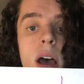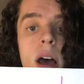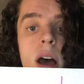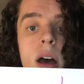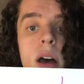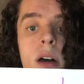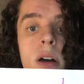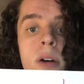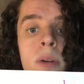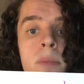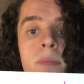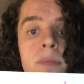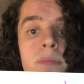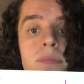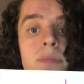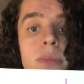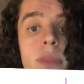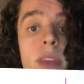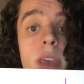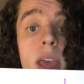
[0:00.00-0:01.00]

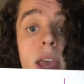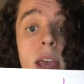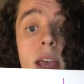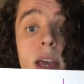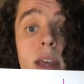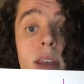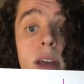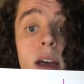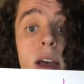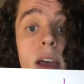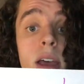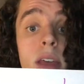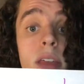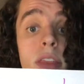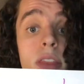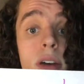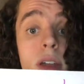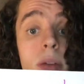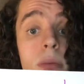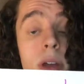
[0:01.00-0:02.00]
And I
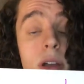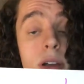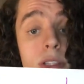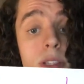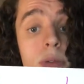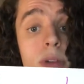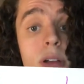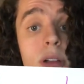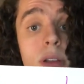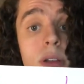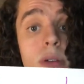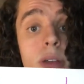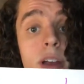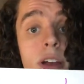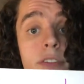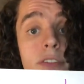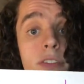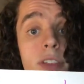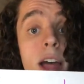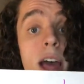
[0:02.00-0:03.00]
thought I would also include a
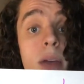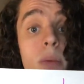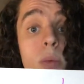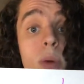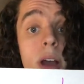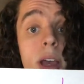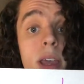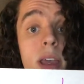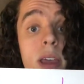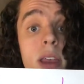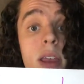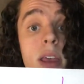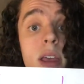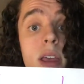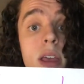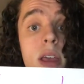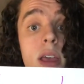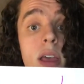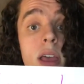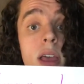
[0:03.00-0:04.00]
flat white
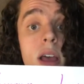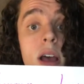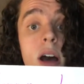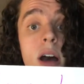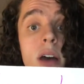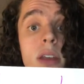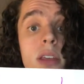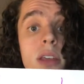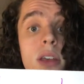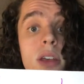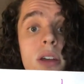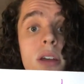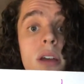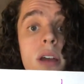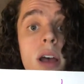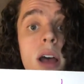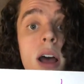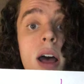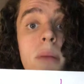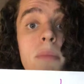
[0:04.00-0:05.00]
on here.
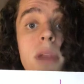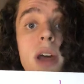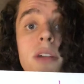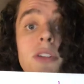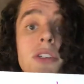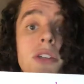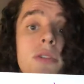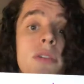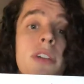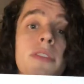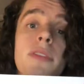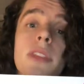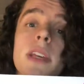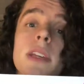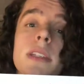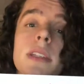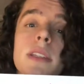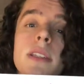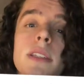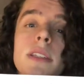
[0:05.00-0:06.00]
I'm not sure if
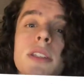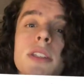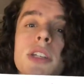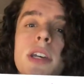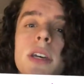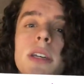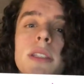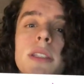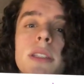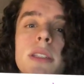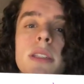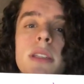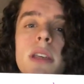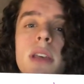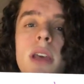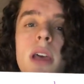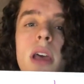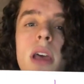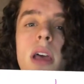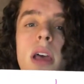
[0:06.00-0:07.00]
this is just
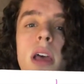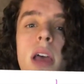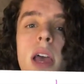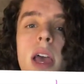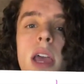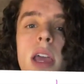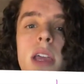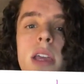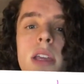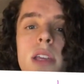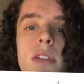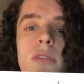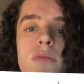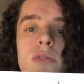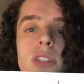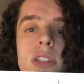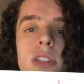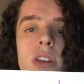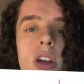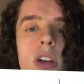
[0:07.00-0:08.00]
a
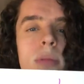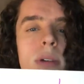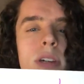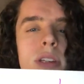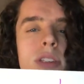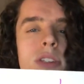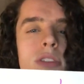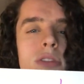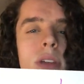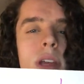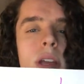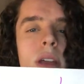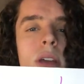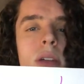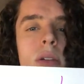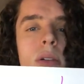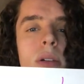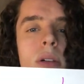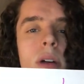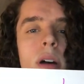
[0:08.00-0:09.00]
Starbucks drink.
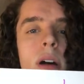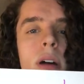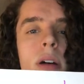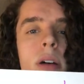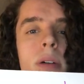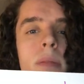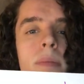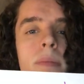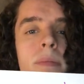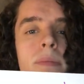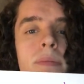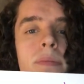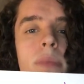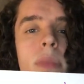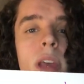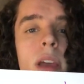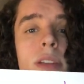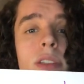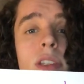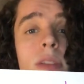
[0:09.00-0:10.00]
I
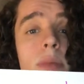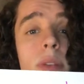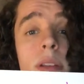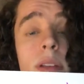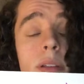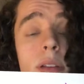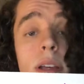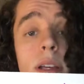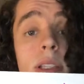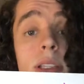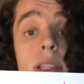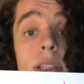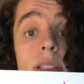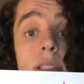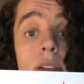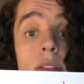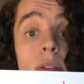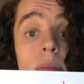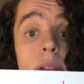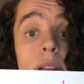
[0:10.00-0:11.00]
assume it exists
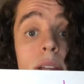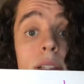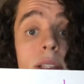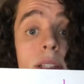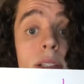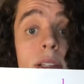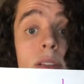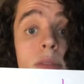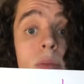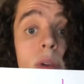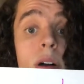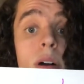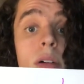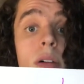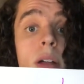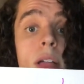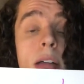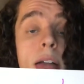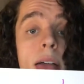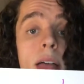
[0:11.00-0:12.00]
other places as well,
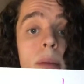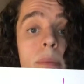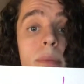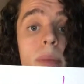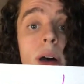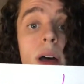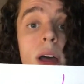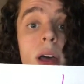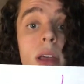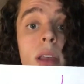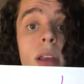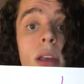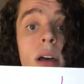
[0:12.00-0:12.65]
but